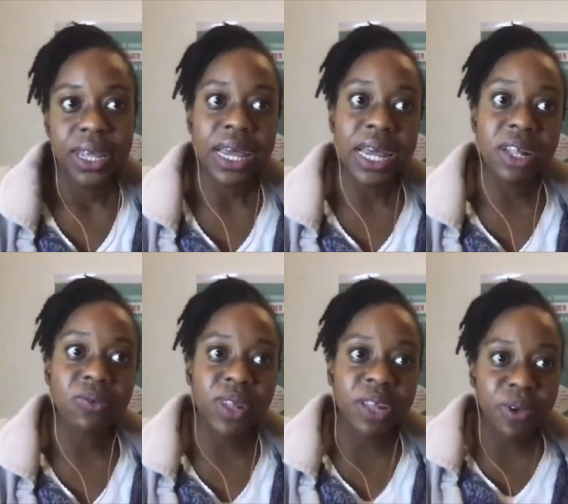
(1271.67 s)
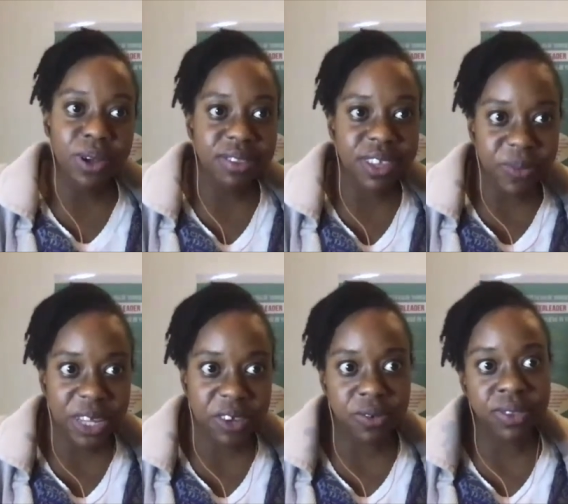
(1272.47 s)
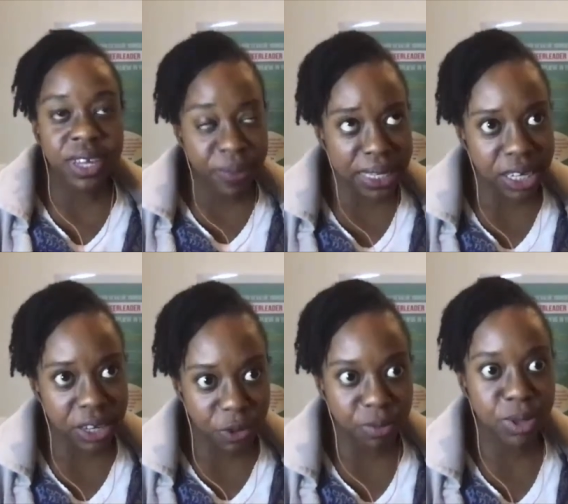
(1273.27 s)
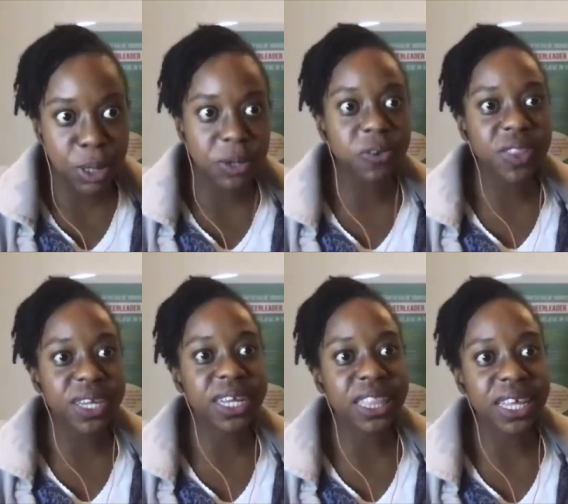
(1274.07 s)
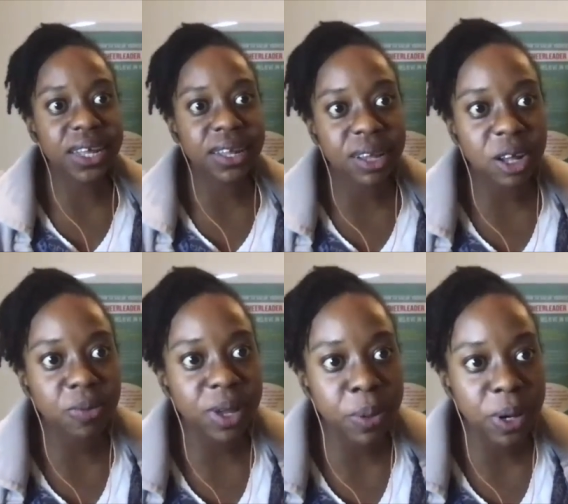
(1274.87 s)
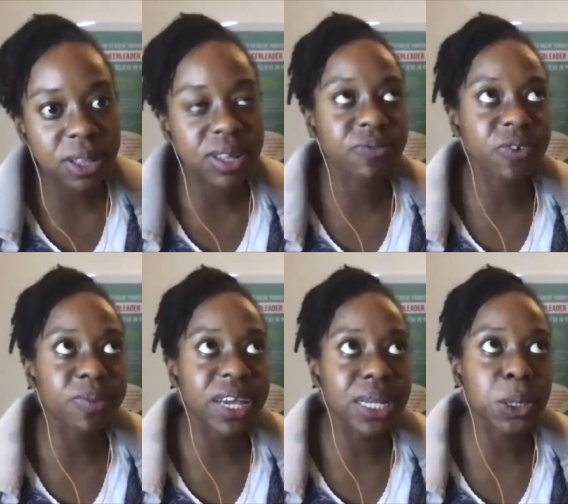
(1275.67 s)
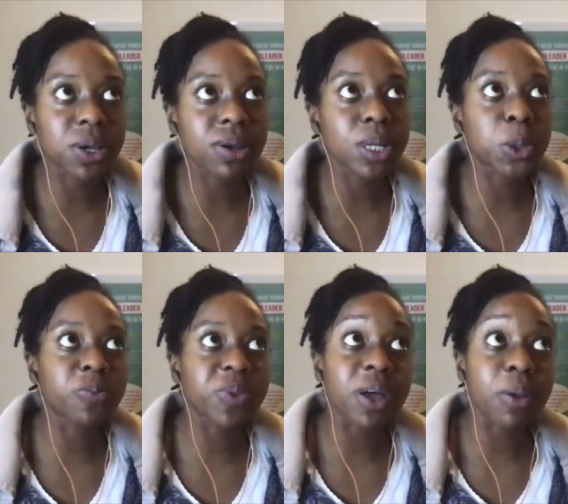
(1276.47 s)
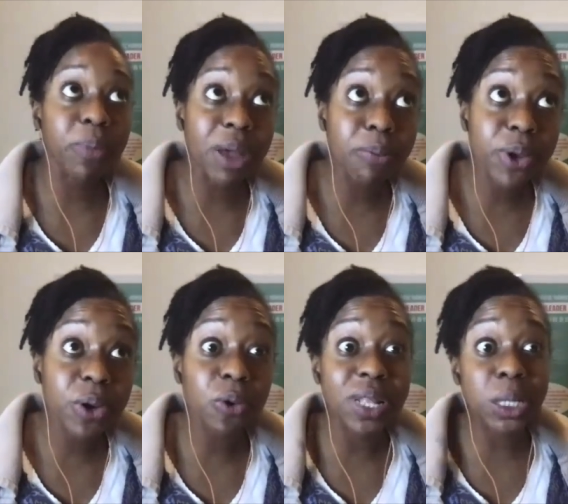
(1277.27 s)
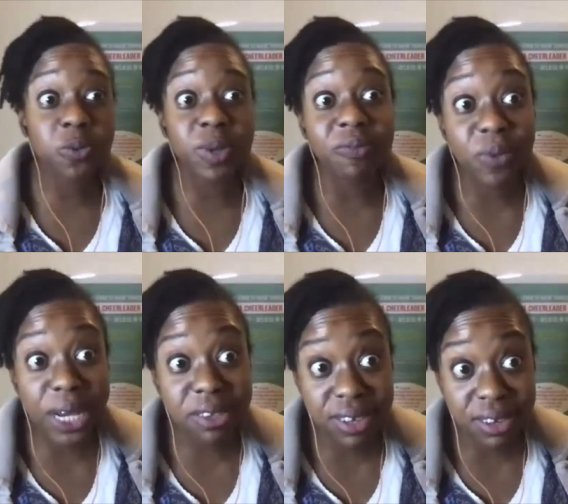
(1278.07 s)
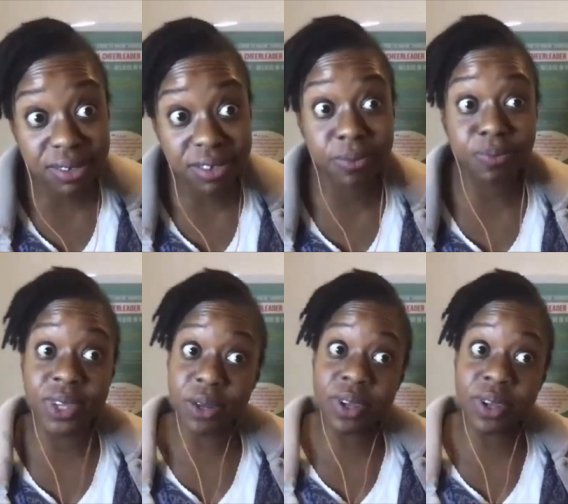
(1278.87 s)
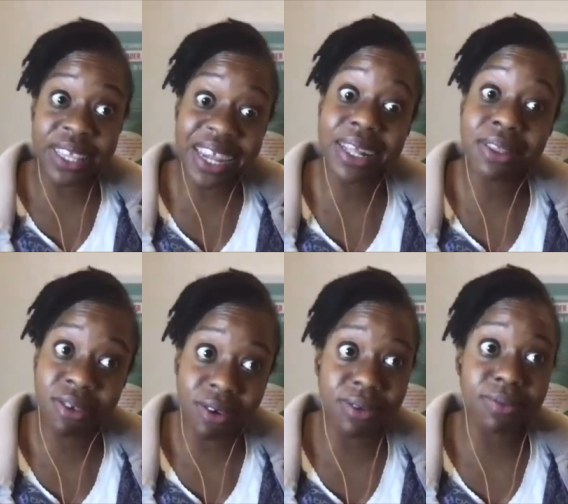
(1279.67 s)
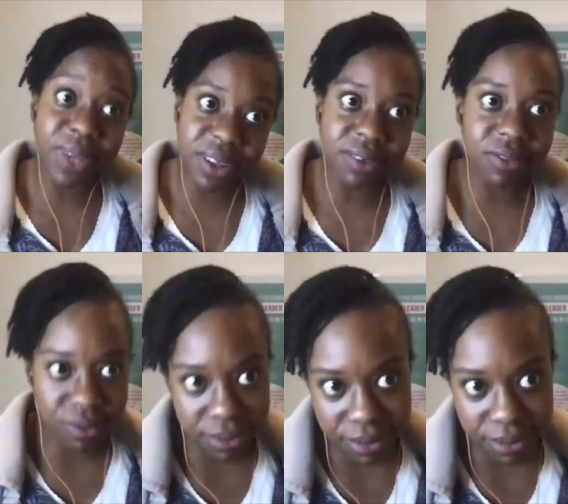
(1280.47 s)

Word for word: And in regards to affinity, group, affinity groups, do you think that um, a person from HR should be a member, or they should just be invited to, you know, attend at certain meetings?